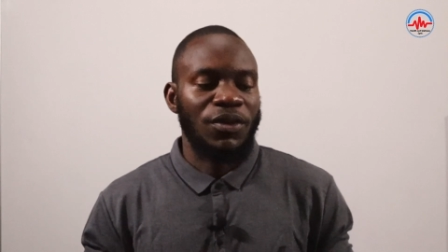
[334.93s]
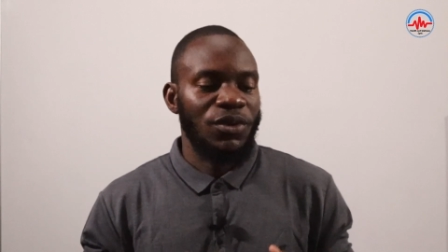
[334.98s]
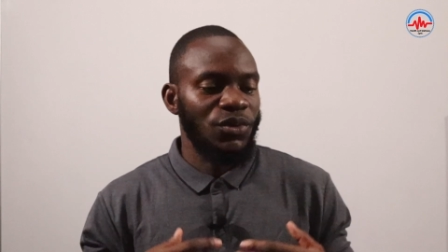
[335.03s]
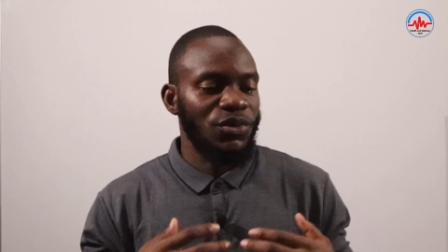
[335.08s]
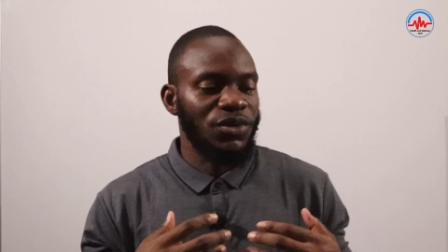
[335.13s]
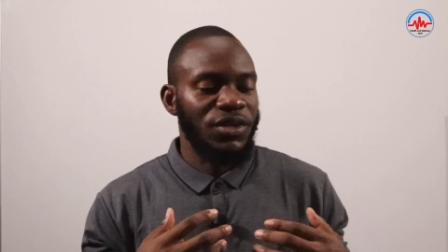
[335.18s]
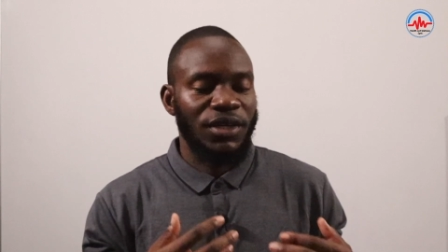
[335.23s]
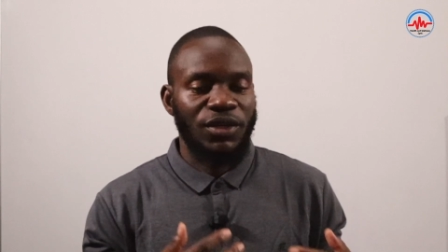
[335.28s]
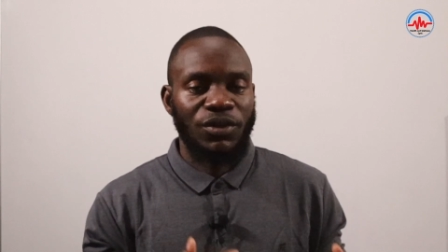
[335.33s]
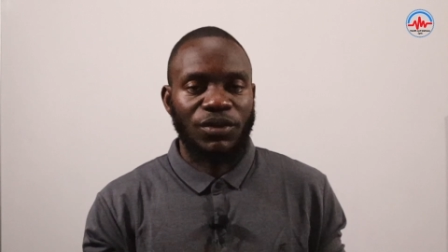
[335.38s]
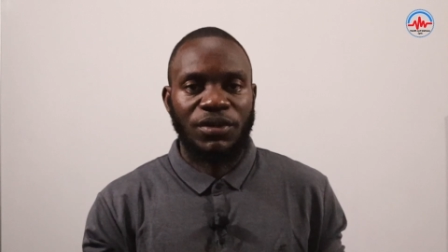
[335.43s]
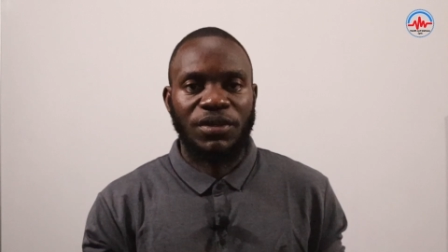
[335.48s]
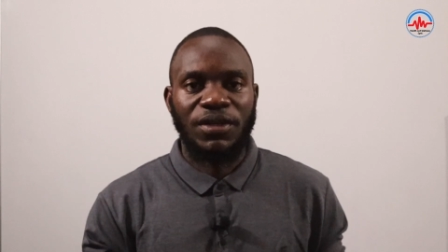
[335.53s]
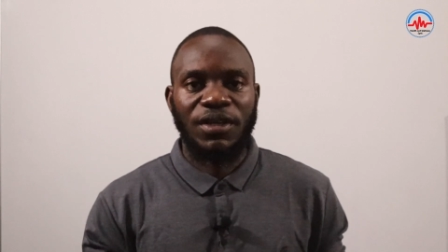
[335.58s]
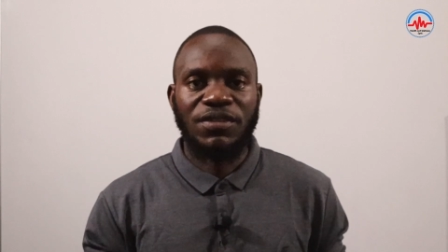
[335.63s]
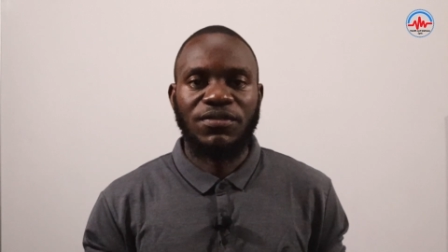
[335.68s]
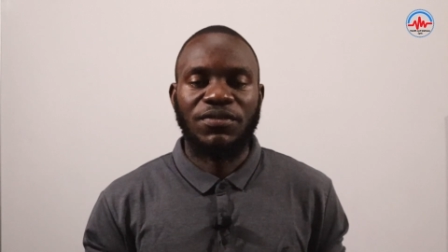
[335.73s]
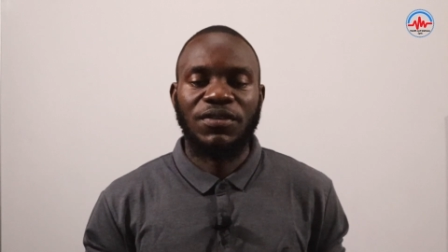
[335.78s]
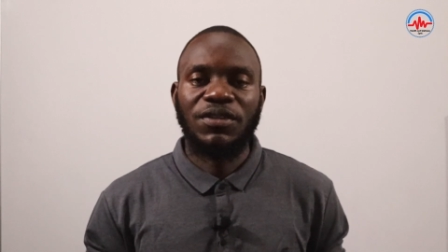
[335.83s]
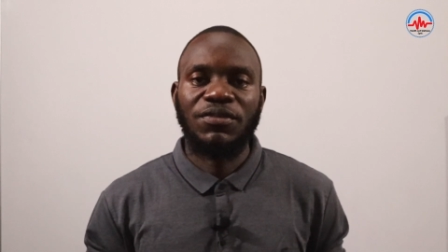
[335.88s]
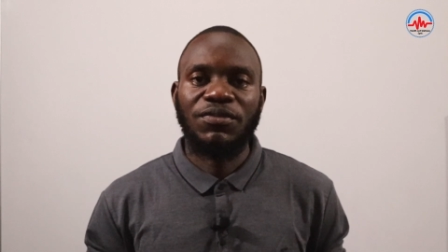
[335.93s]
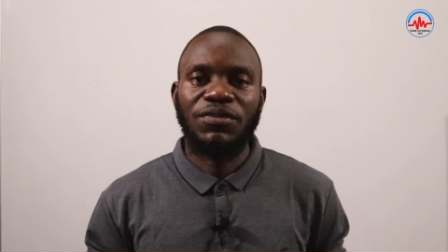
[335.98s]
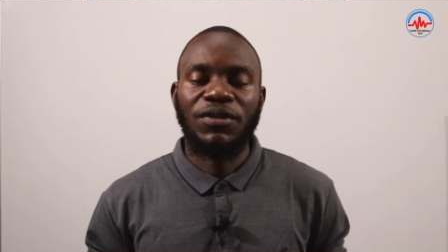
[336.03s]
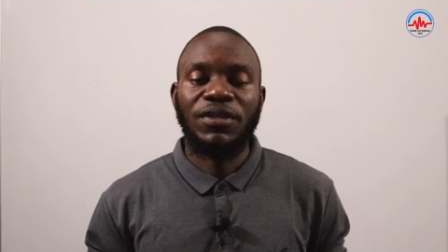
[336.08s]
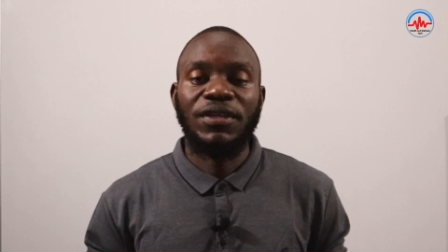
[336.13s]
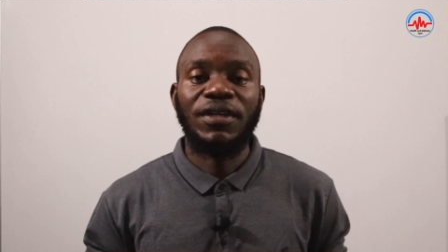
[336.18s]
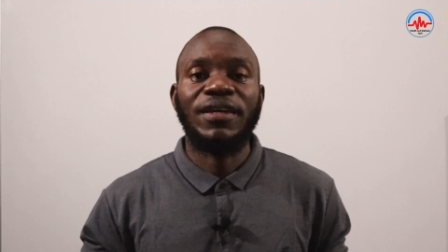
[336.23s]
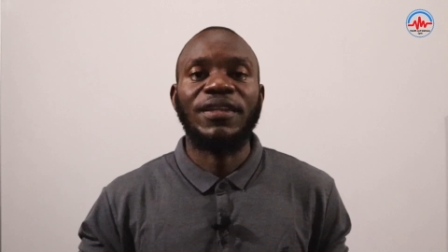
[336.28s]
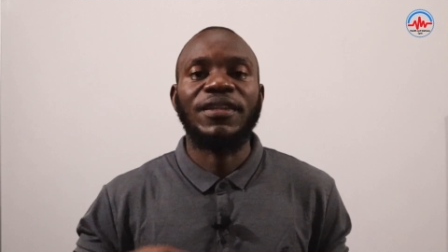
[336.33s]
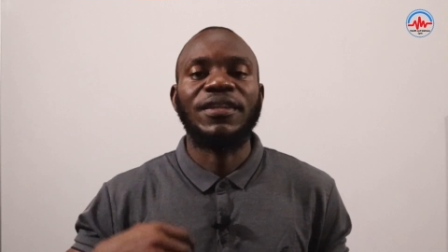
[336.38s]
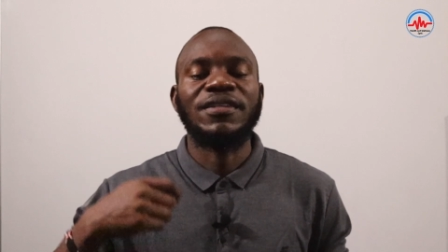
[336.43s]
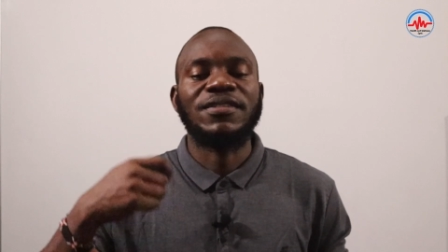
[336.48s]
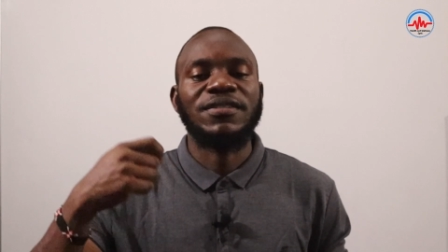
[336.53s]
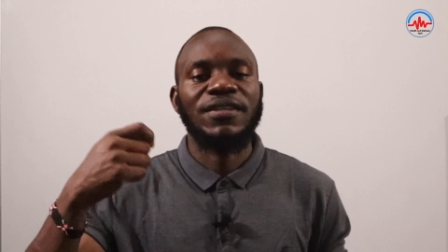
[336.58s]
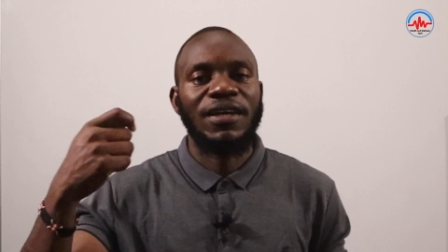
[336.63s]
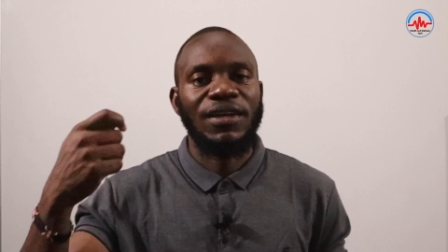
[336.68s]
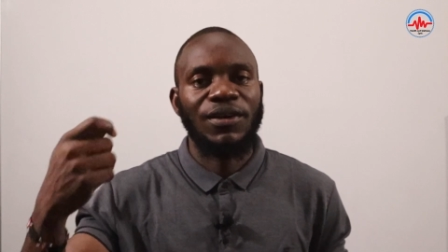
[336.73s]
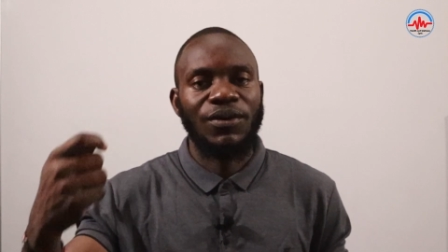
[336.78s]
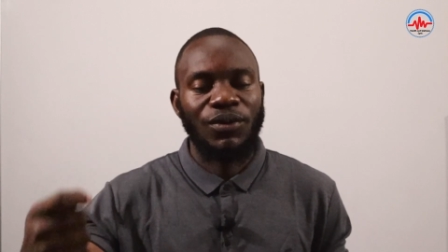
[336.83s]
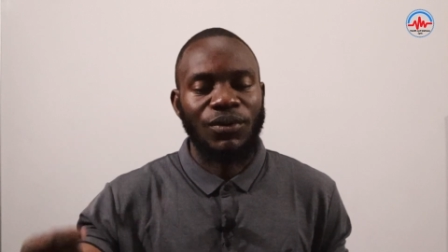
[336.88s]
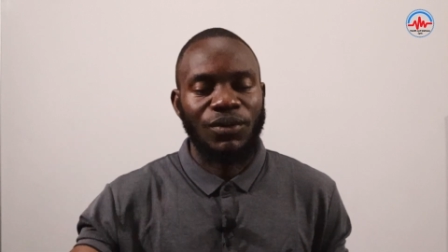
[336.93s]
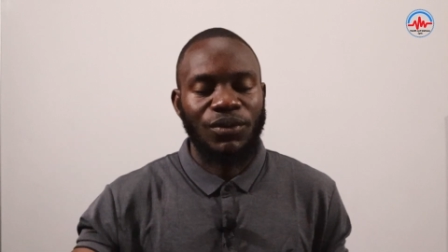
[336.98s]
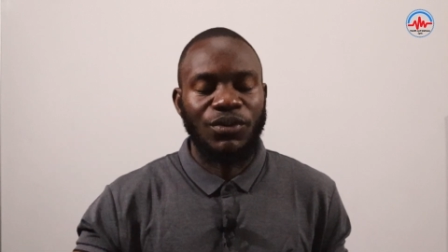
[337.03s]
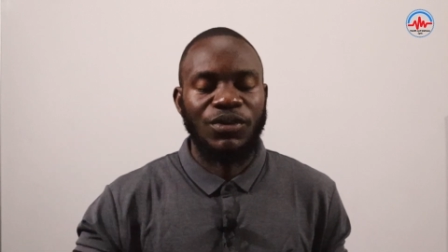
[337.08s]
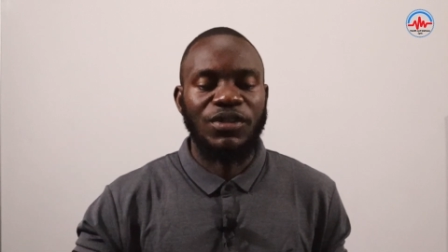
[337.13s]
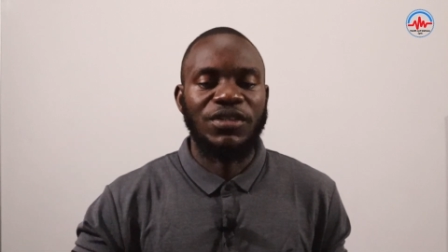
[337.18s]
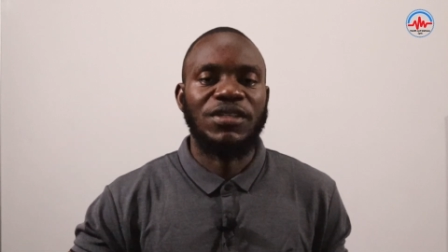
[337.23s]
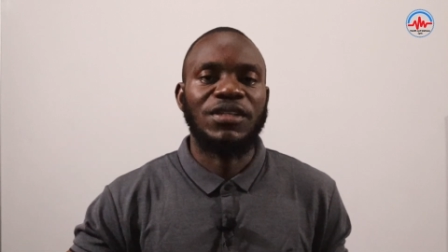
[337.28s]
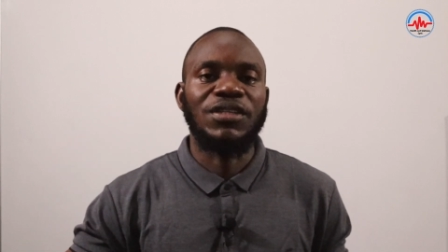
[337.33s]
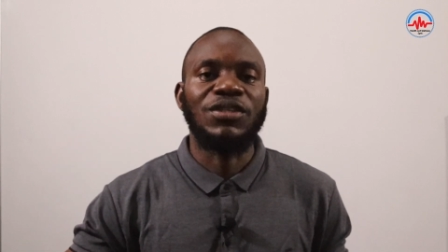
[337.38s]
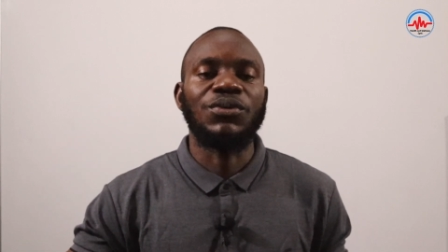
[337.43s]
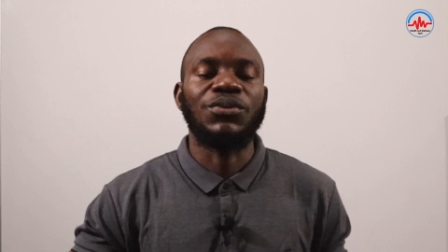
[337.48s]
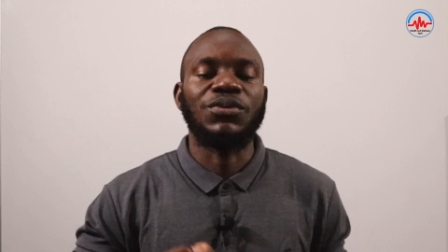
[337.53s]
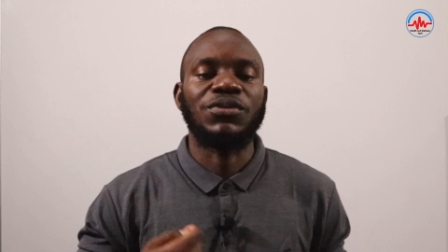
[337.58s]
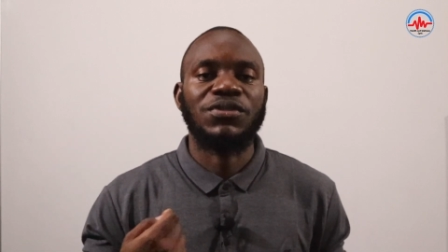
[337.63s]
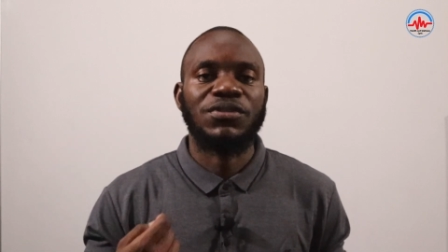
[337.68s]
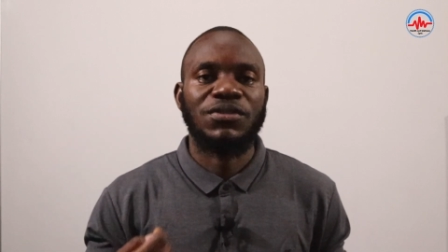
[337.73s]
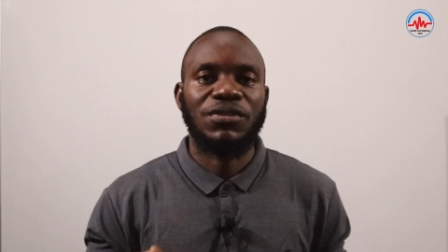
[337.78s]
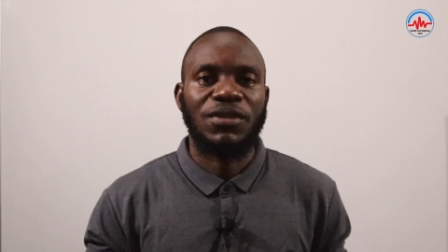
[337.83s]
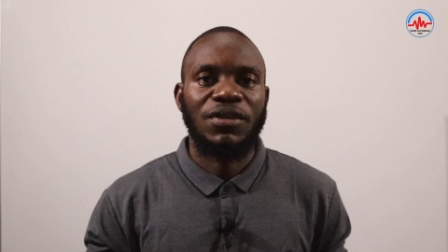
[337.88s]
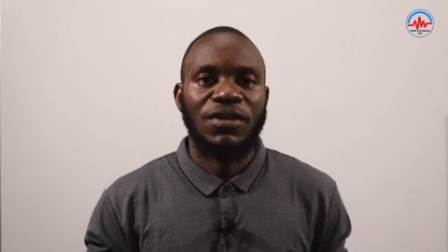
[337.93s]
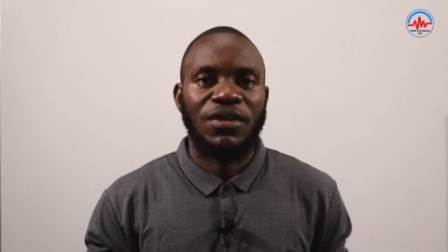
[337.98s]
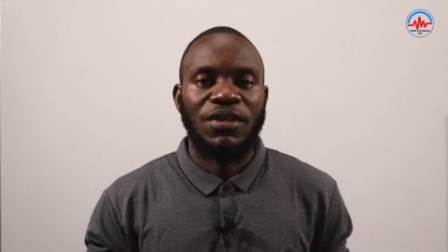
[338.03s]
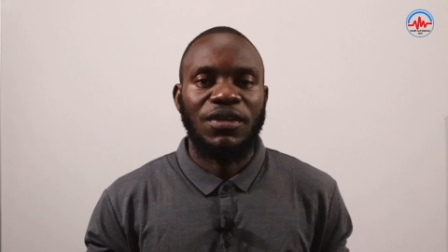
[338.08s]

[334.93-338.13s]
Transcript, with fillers: you take your drugs faithfully, and the cycle continues.